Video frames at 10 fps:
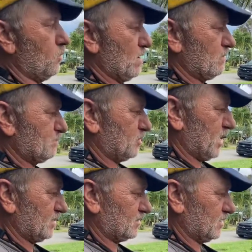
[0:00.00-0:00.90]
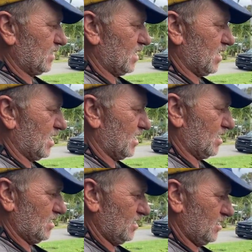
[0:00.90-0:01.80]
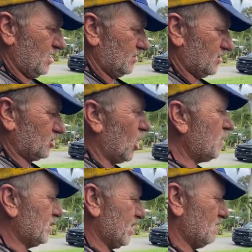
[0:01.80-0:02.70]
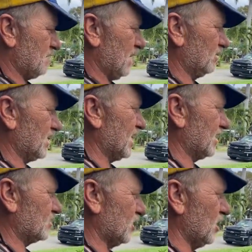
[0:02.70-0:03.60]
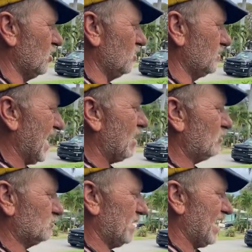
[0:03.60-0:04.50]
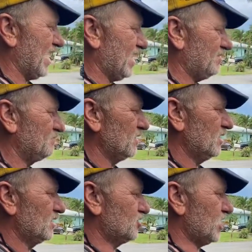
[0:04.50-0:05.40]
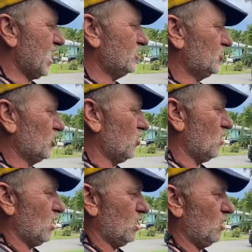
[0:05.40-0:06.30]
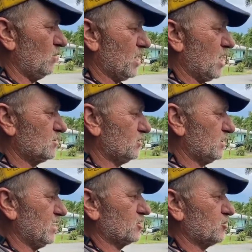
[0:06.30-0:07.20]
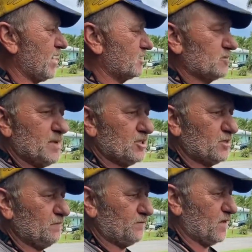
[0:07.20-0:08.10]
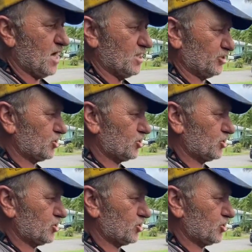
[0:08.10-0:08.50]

we replaced the serpentine belt on it too. That was bad. Changed the oil. We also did a transmission flush.